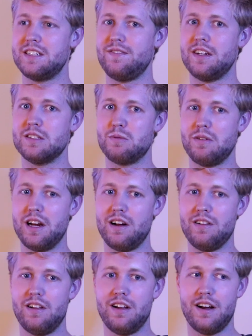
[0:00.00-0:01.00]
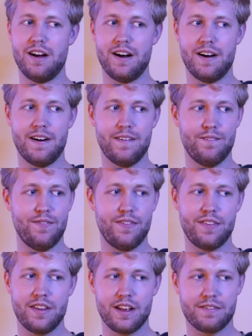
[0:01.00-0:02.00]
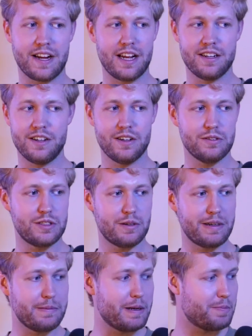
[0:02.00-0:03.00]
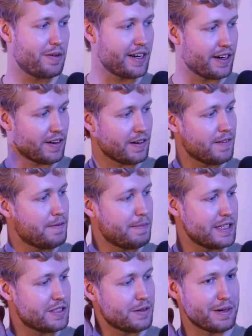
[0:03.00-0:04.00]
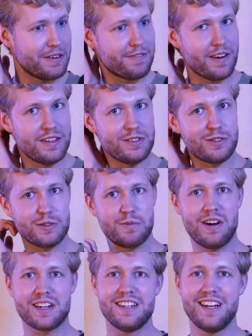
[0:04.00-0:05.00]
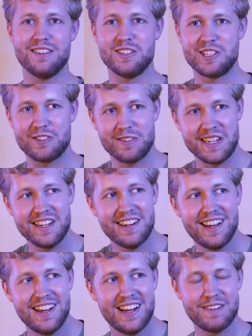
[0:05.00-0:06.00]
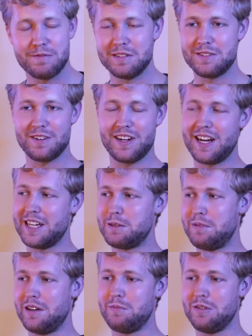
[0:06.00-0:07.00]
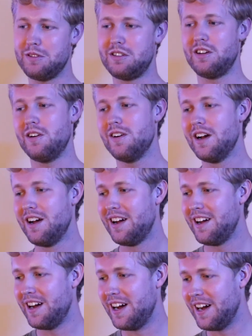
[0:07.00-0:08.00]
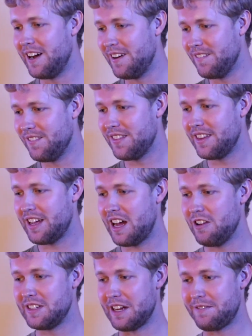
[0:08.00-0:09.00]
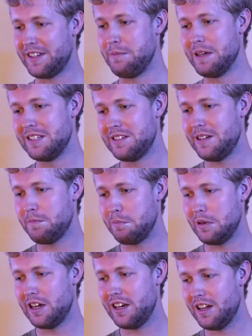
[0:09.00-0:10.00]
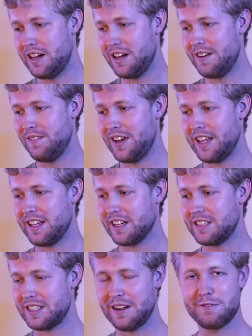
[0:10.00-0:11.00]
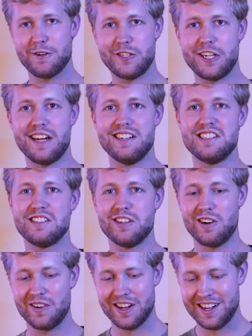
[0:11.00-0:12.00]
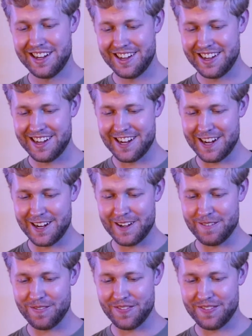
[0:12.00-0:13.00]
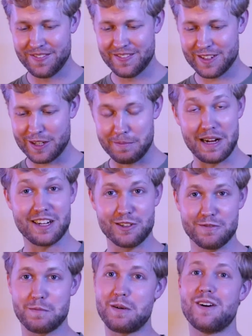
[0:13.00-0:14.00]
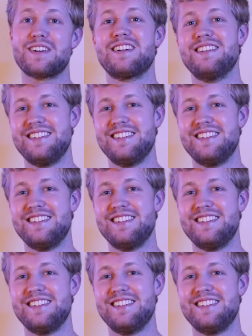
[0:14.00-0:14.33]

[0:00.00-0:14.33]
to me as well. I've gotten to know so many people here, made so many friends just walking down the street. Everyone's very hospitable, so I'll definitely miss it, but I think it's time for a change. So goodbye, Glover Park.